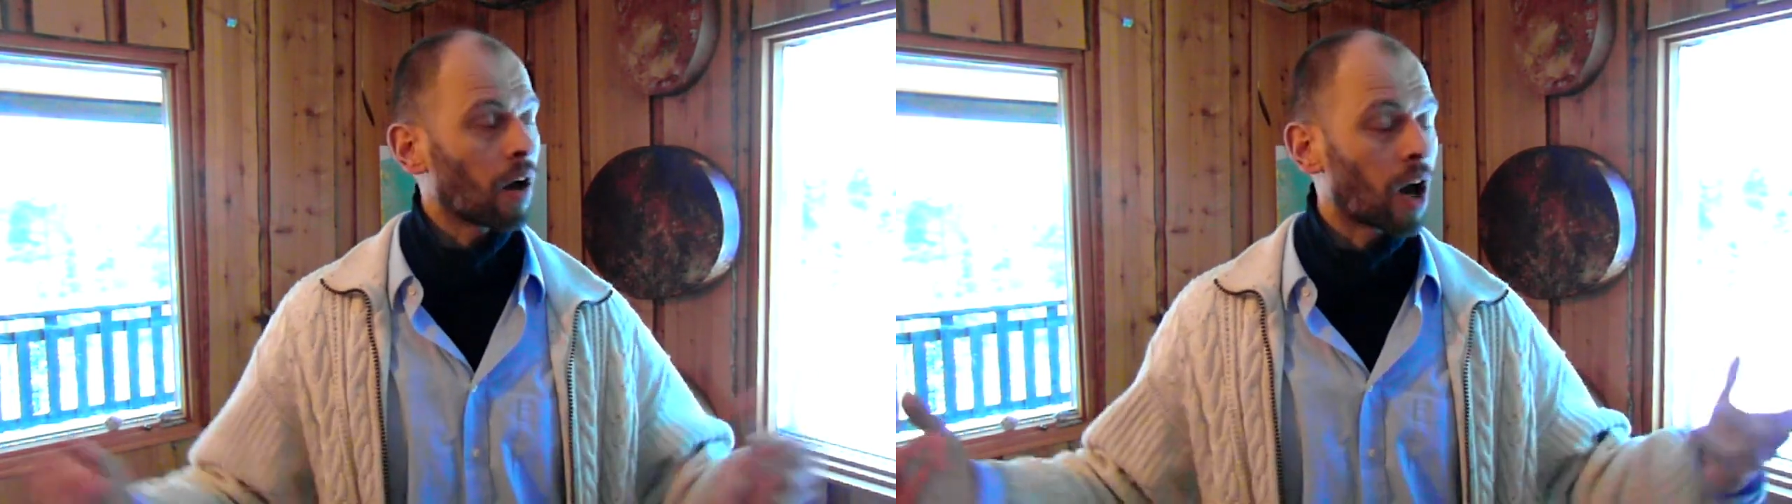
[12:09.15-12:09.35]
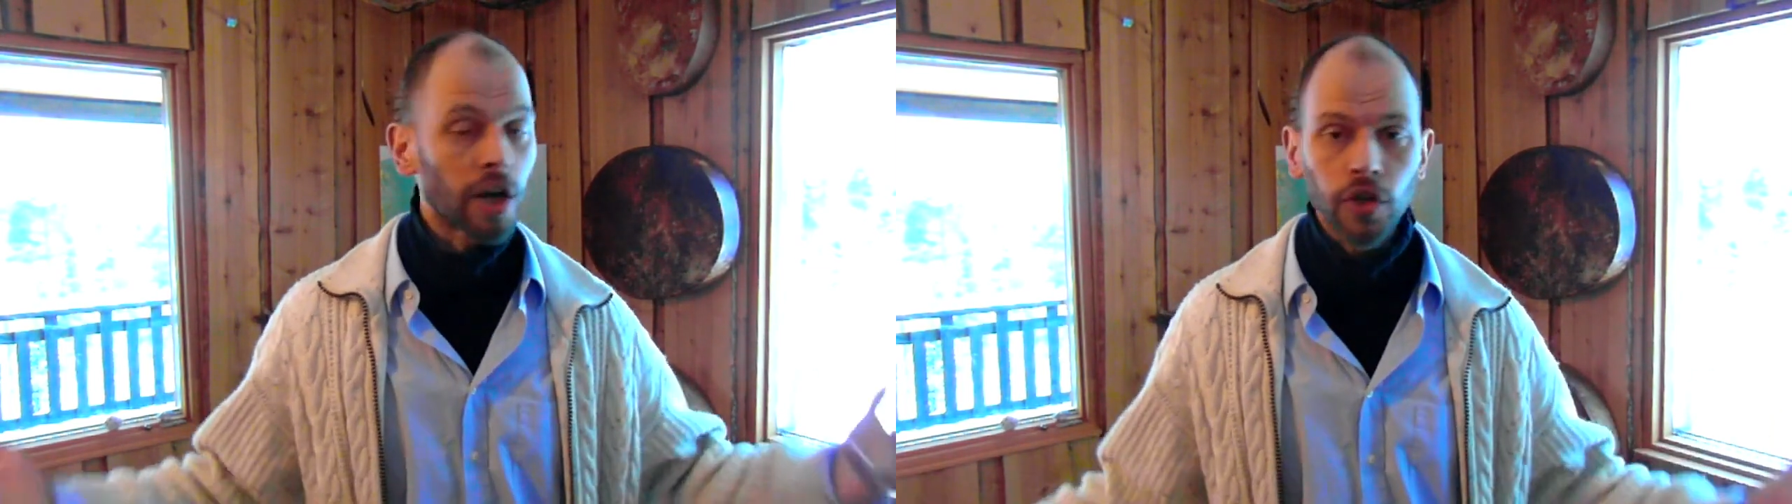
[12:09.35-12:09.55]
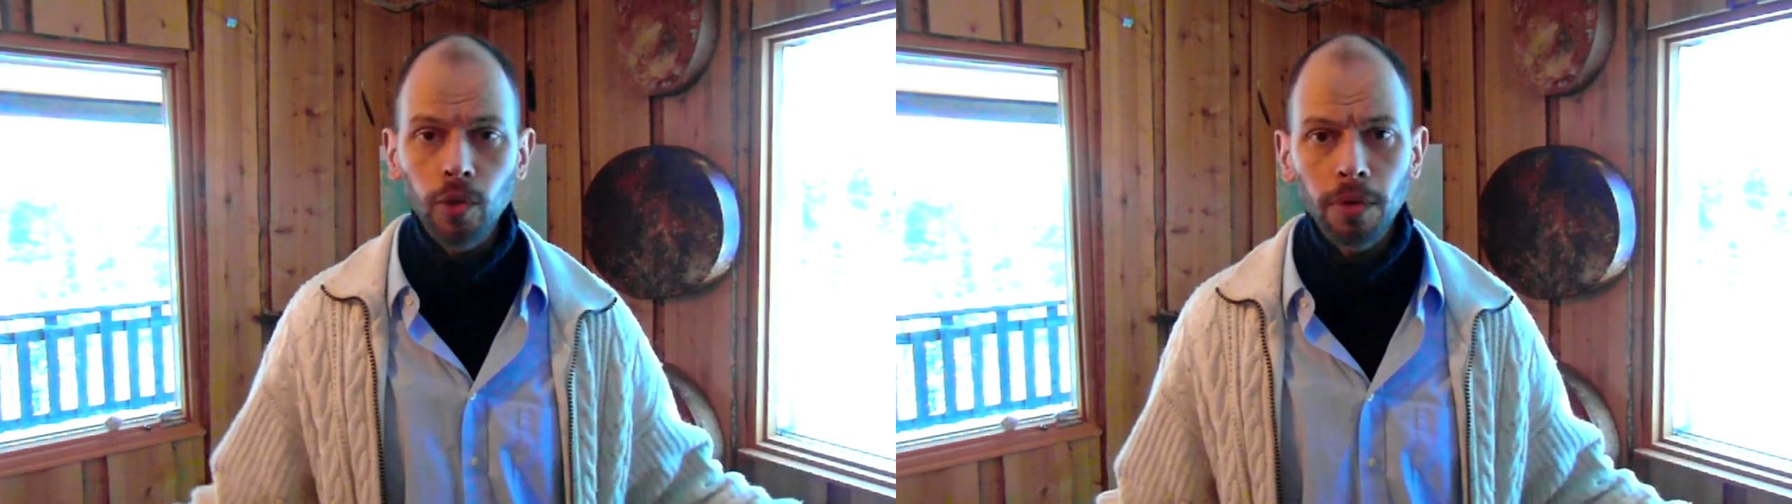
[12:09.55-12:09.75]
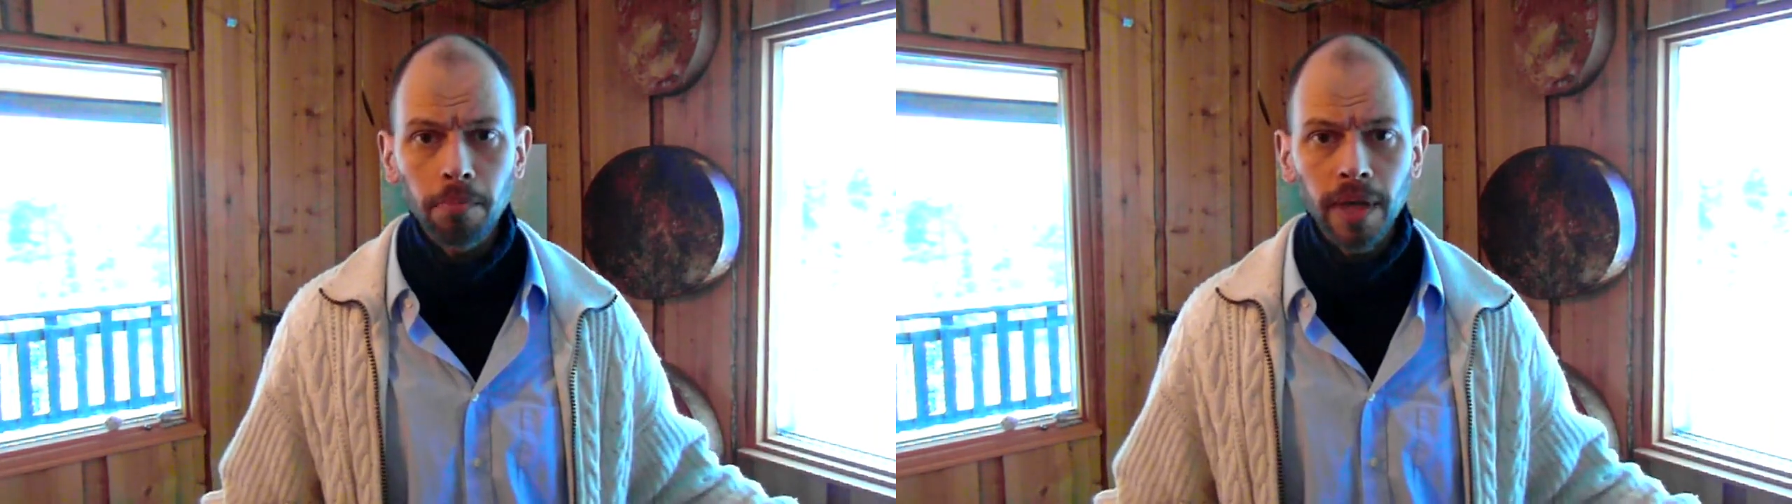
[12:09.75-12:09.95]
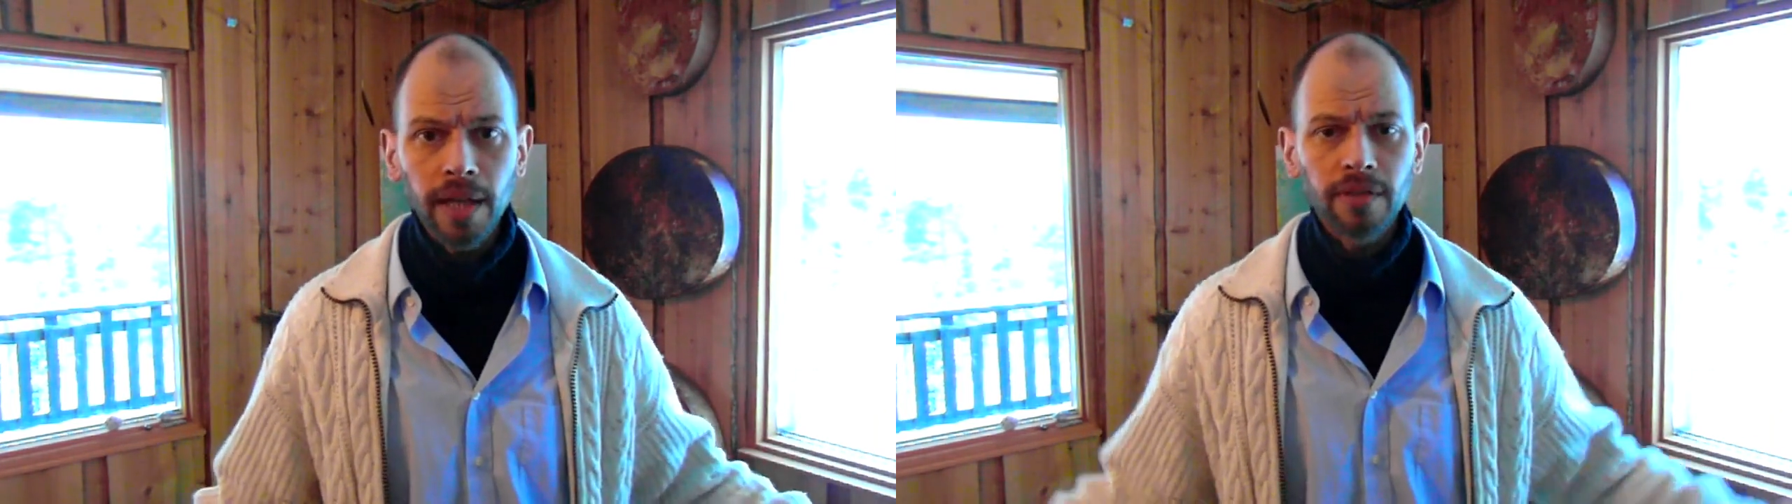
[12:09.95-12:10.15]
are human
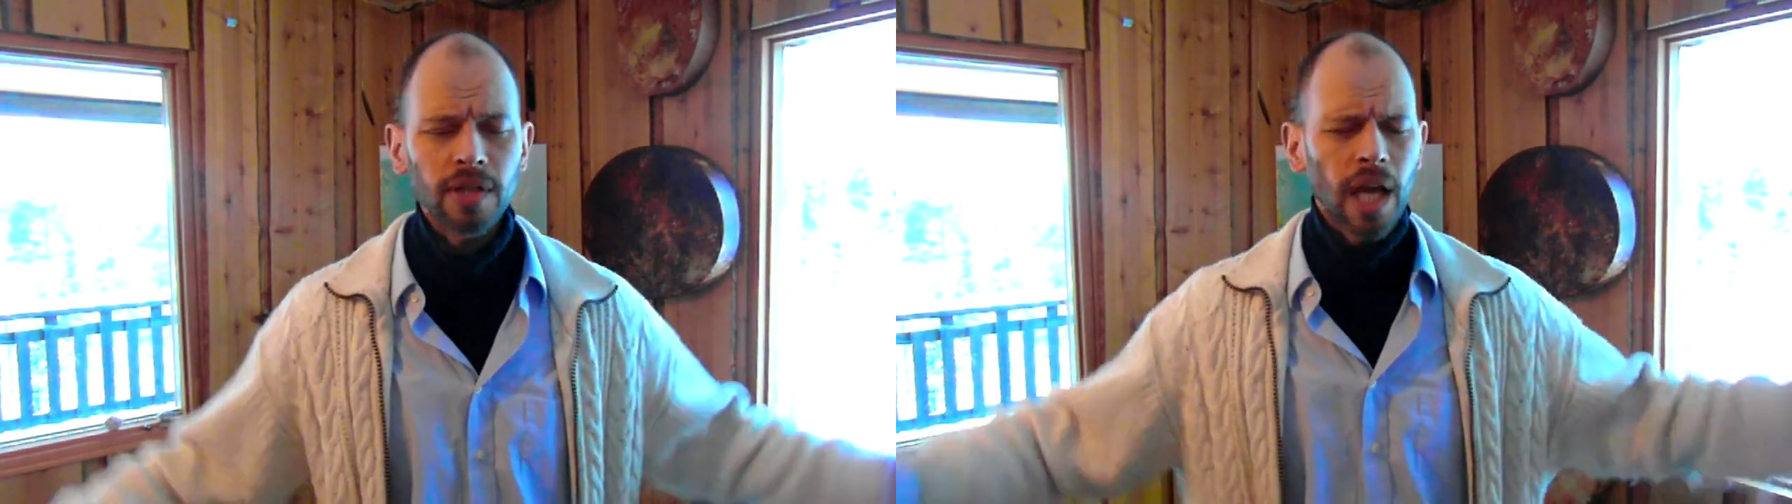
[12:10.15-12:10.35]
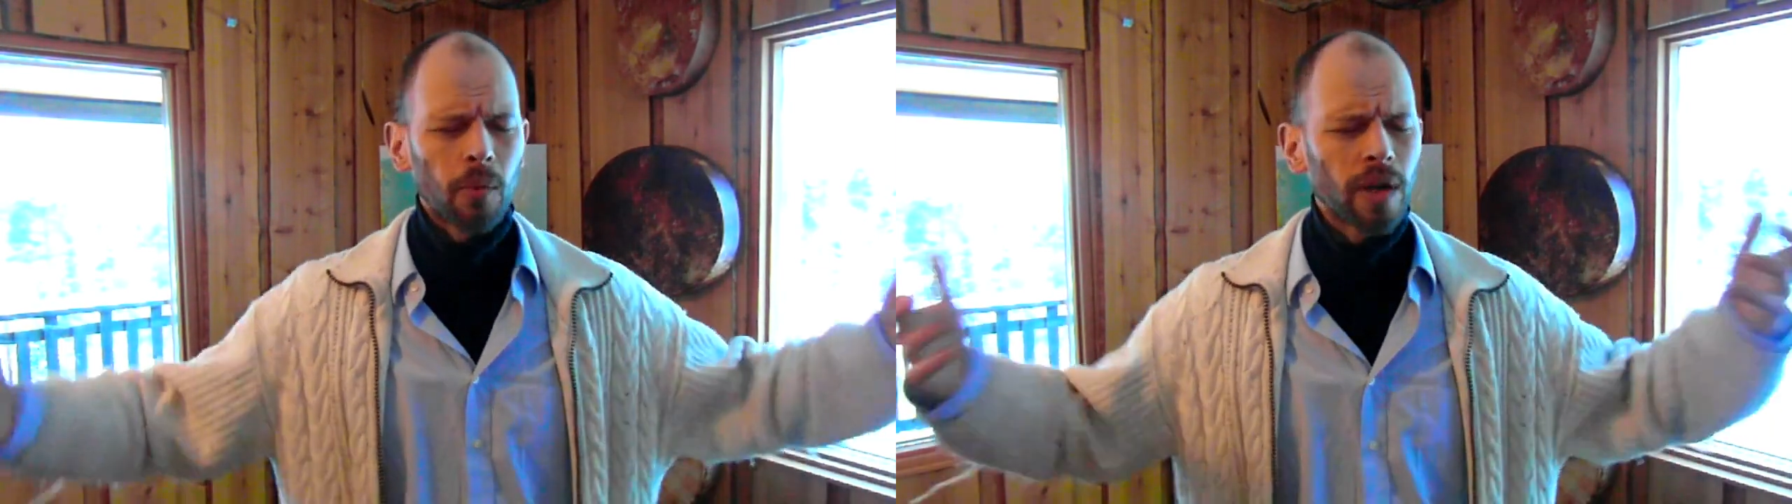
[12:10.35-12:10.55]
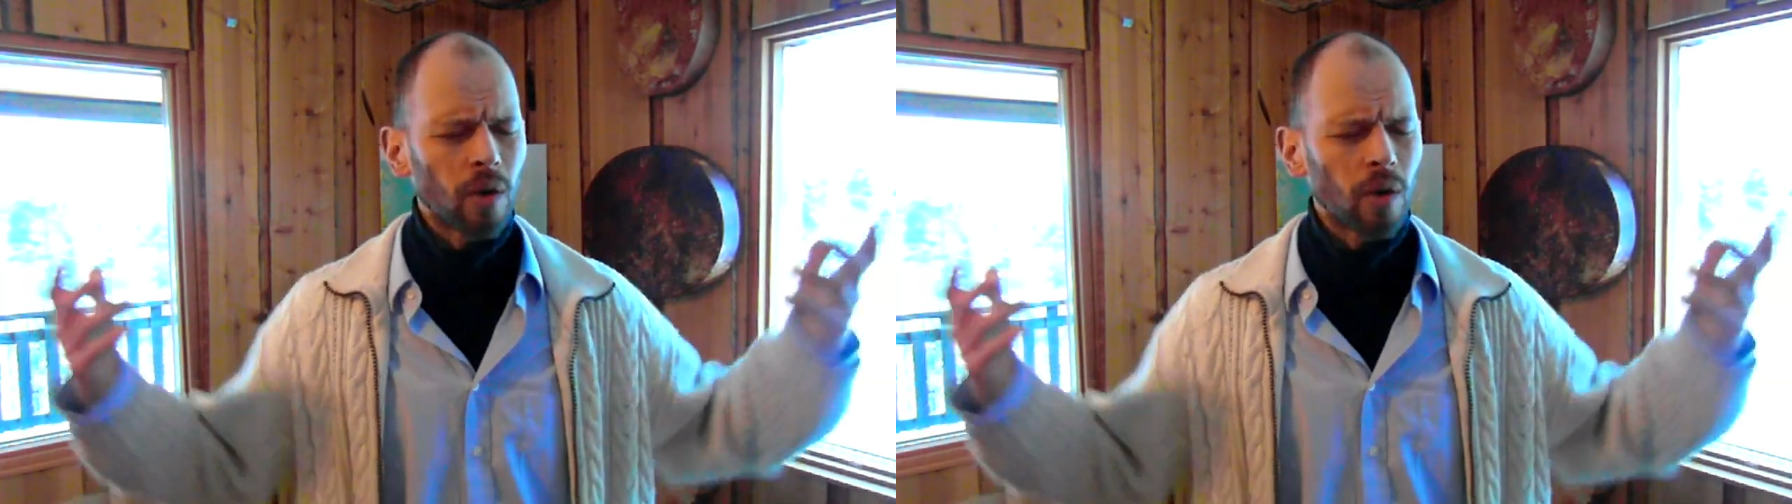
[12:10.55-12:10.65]
beings and we are